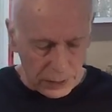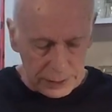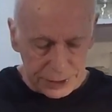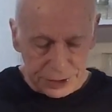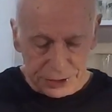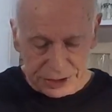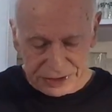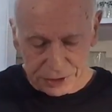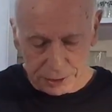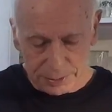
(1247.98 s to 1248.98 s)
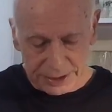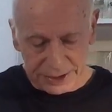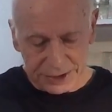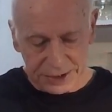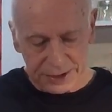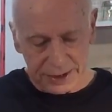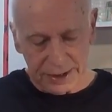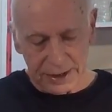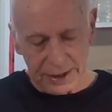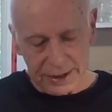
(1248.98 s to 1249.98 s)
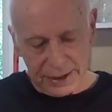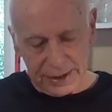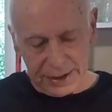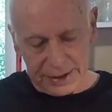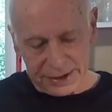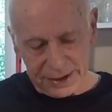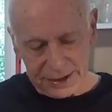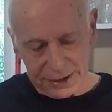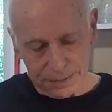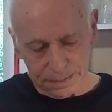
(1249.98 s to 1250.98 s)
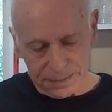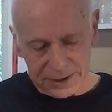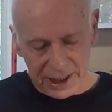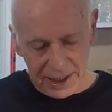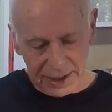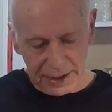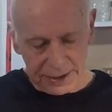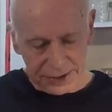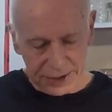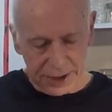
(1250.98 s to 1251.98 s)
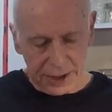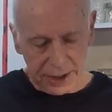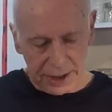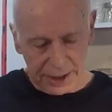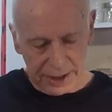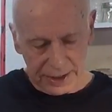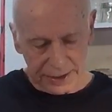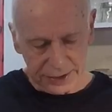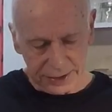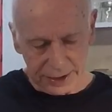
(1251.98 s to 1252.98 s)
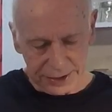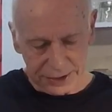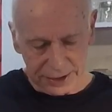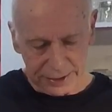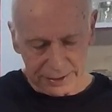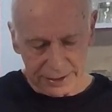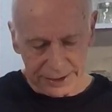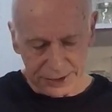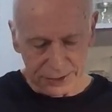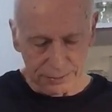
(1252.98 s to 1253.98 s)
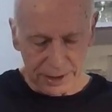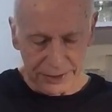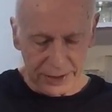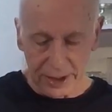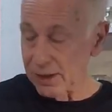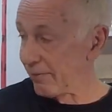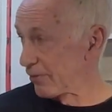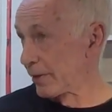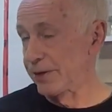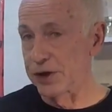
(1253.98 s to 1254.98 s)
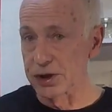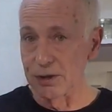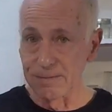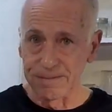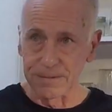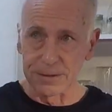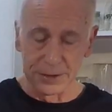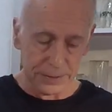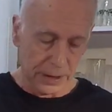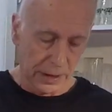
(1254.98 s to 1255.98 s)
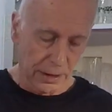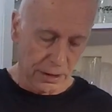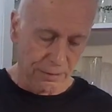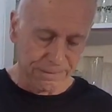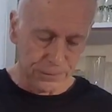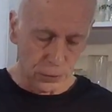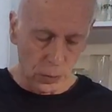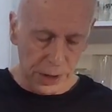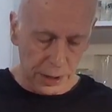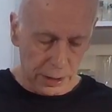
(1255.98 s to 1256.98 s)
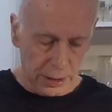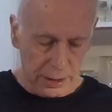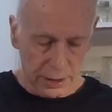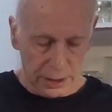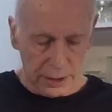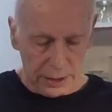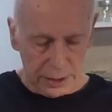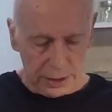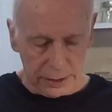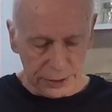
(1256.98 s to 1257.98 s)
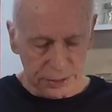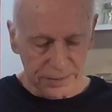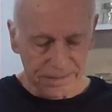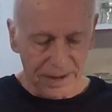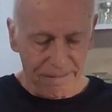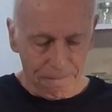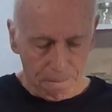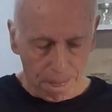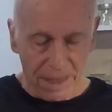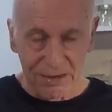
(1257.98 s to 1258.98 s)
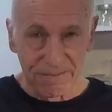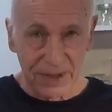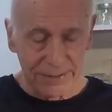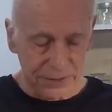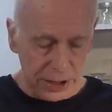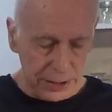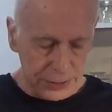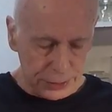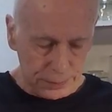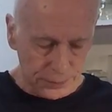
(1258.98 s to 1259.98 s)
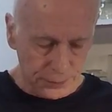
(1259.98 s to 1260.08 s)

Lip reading: This is good too, but it's not as tangy as the it's not as good as the one that I left on the shelf for a full week. This was five days.